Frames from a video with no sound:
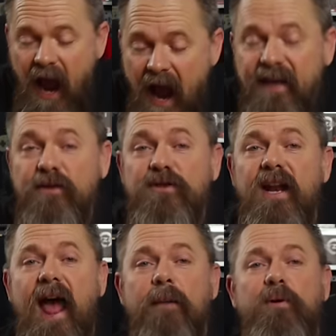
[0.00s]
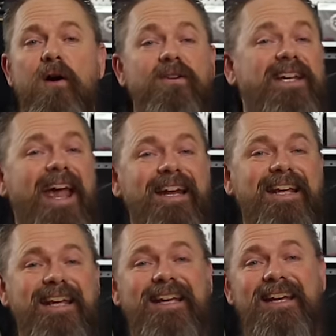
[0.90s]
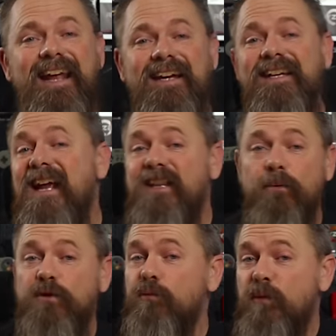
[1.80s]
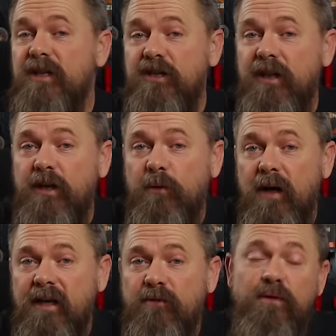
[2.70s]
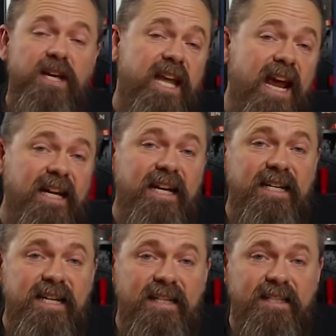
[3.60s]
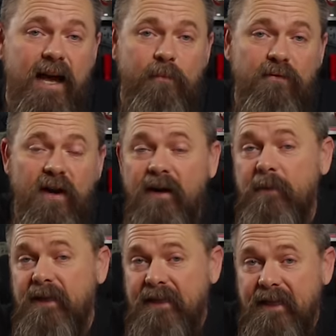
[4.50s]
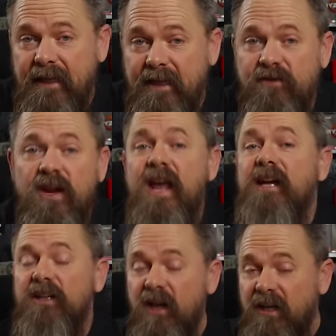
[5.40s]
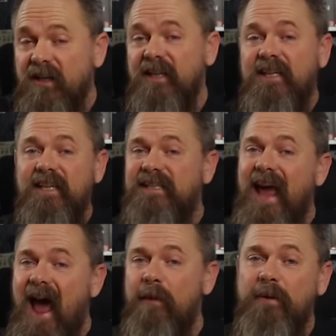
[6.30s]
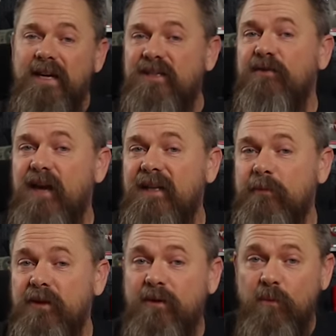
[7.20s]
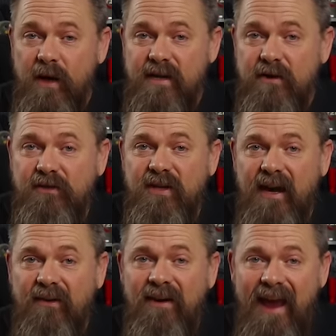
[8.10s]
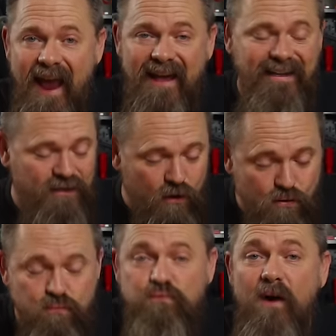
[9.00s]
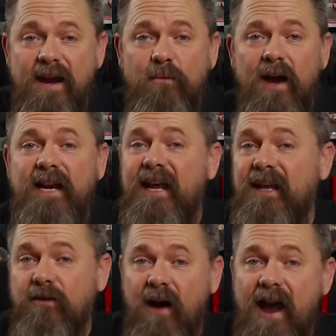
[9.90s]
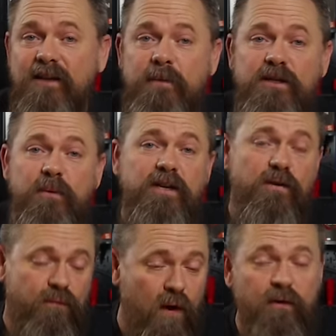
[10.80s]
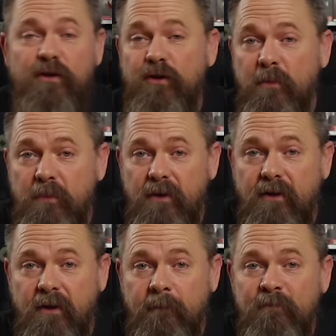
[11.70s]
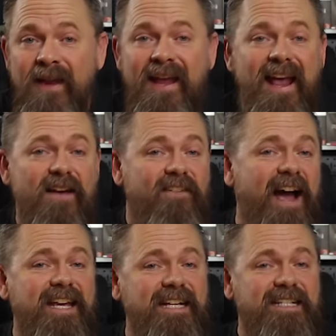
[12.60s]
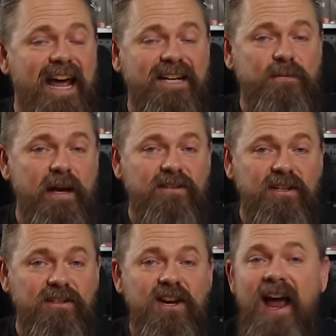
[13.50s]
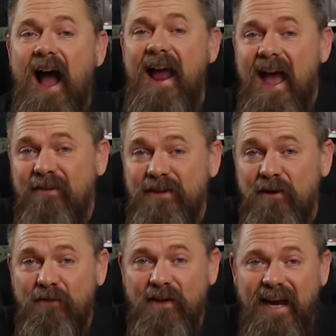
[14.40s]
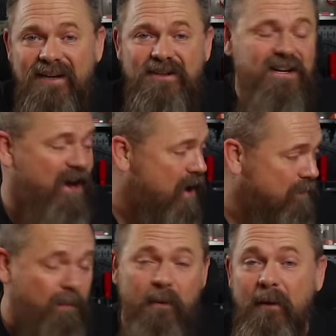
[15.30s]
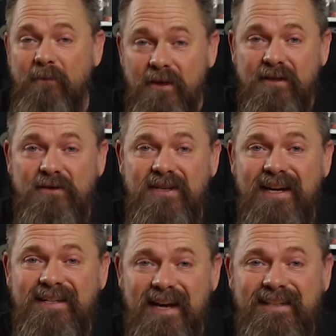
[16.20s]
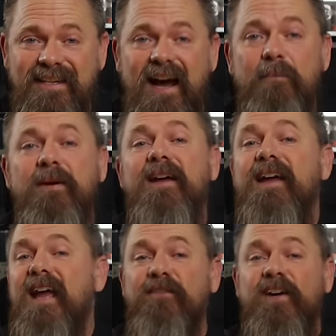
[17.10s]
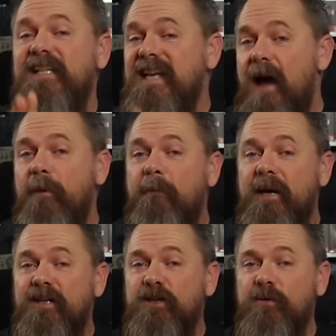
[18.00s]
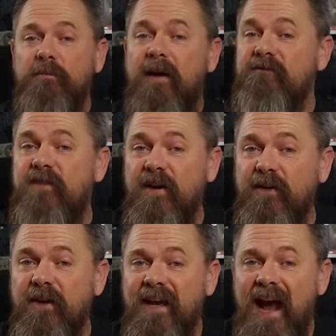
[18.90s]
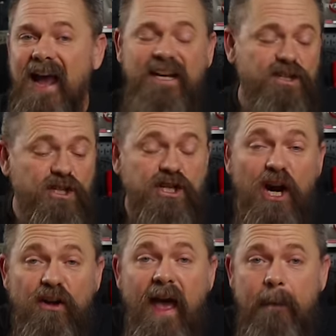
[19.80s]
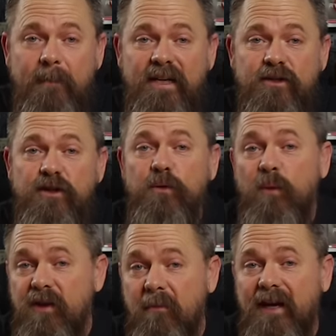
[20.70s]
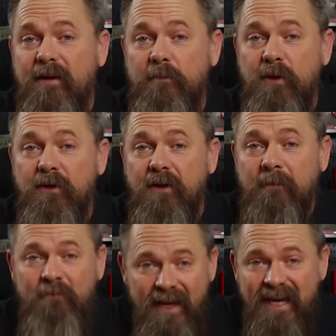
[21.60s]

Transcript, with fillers: I use an app called KDE Connect that was originally created for the KDE desktop environment in Linux. Luckily, this app is available in Windows now, and it's a great way to interact between between your phone and your computer. If I get a text message, I have a notification come up on my Windows 10 desktop. If I snap a picture with my phone, I can share that picture with my computer.